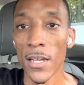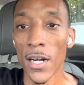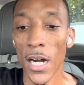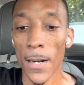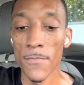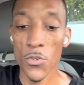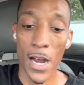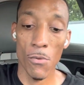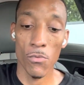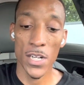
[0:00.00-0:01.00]
um, to
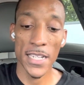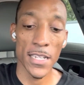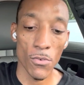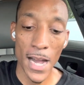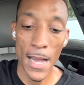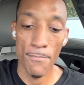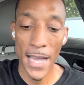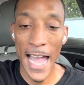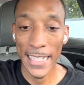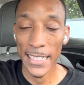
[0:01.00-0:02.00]
where I wouldn't get a ride back.